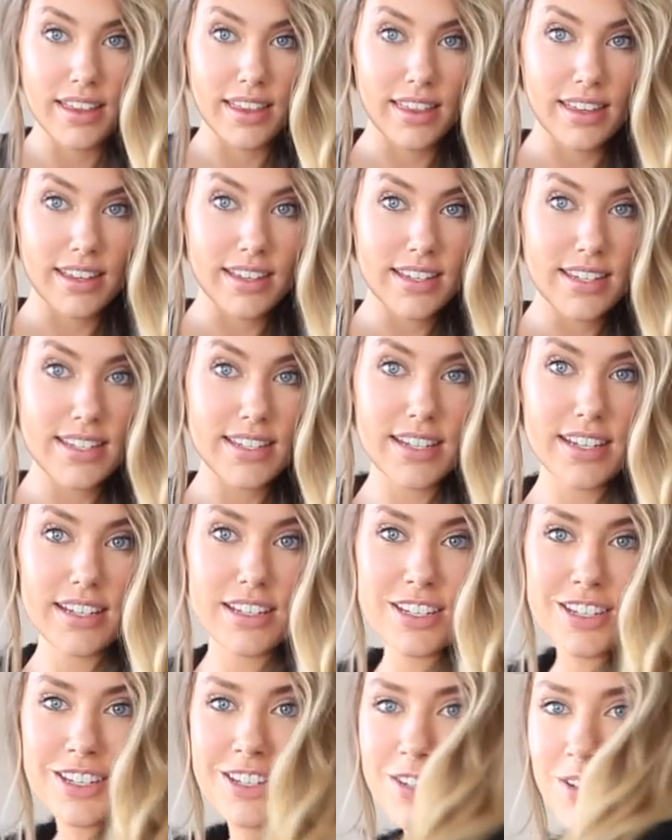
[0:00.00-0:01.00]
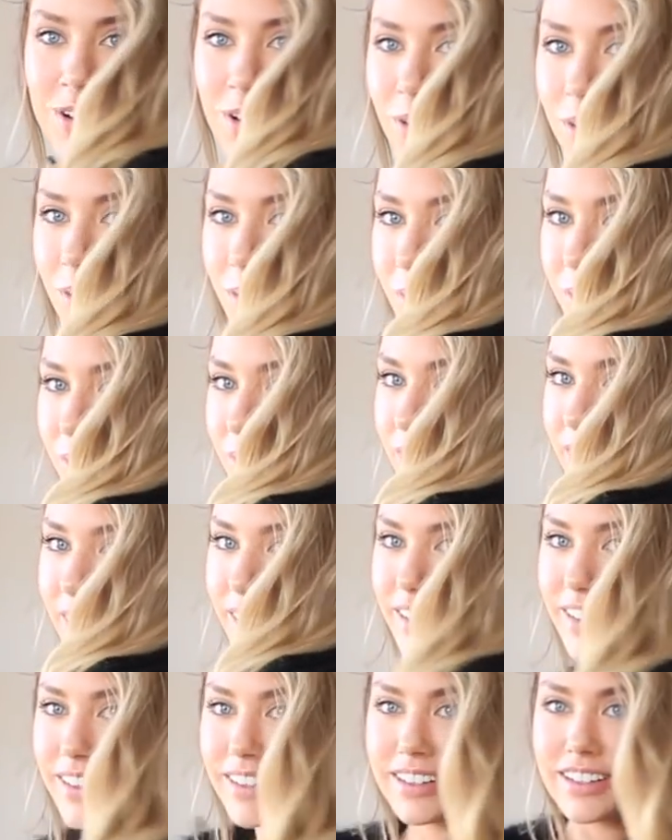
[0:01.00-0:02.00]
This is so
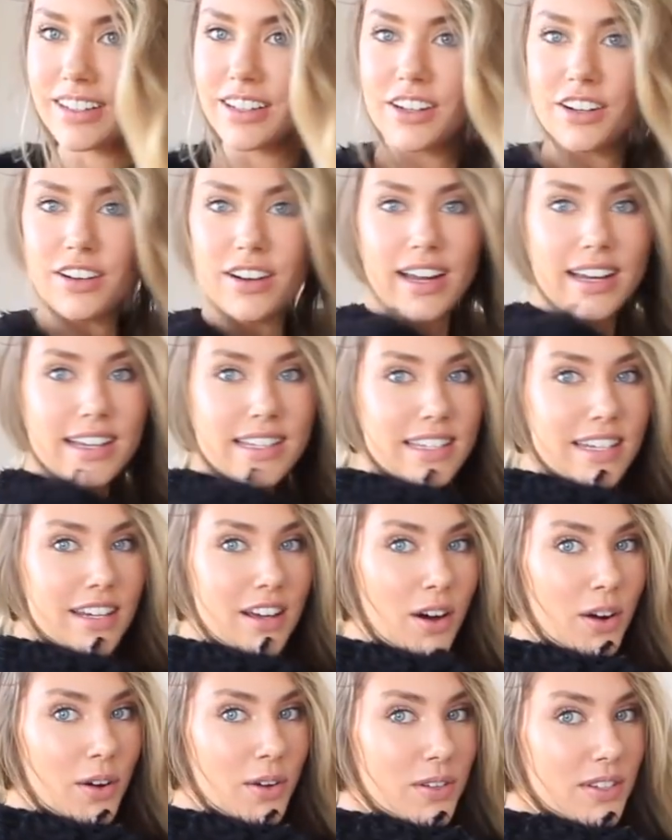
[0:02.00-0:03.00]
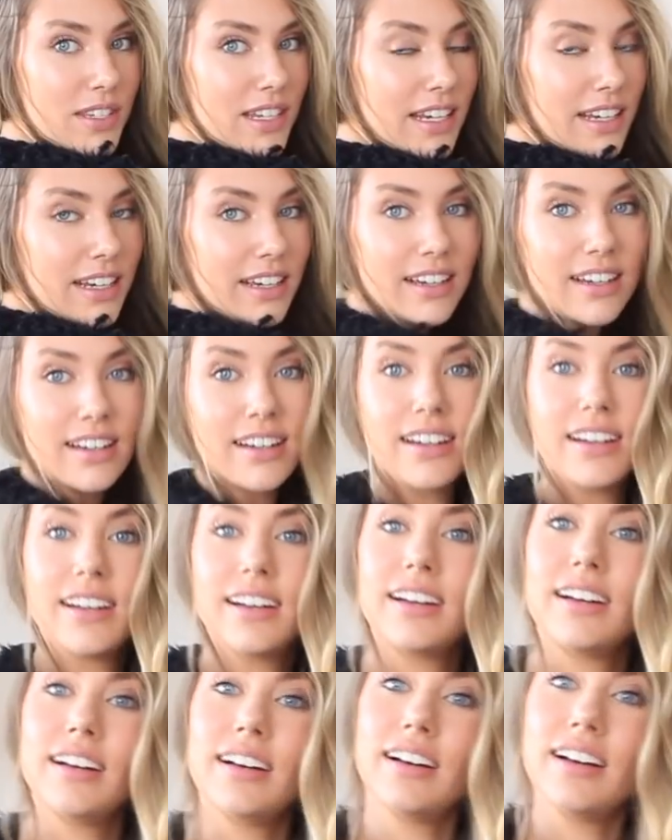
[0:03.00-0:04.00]
crazy cozy.
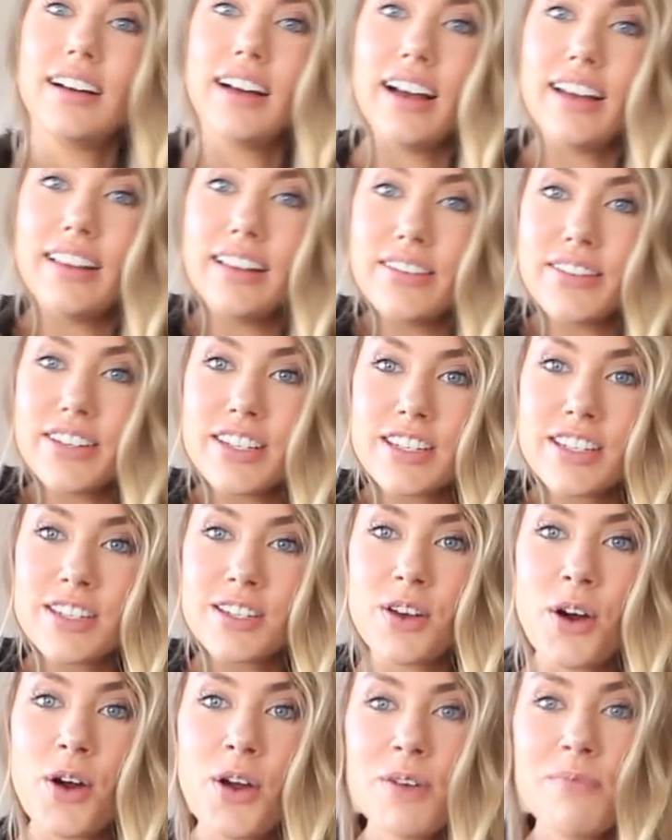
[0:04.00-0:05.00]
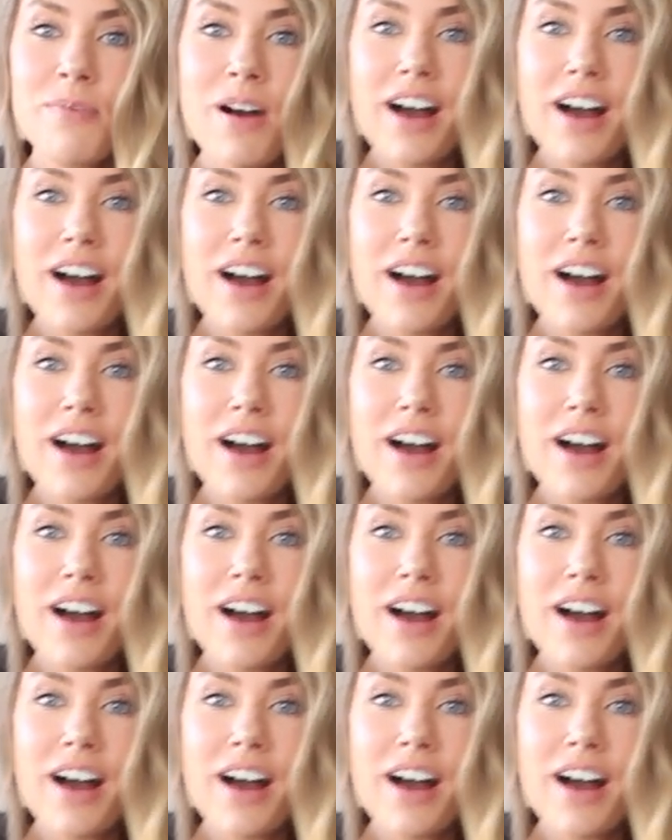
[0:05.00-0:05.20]
I love it so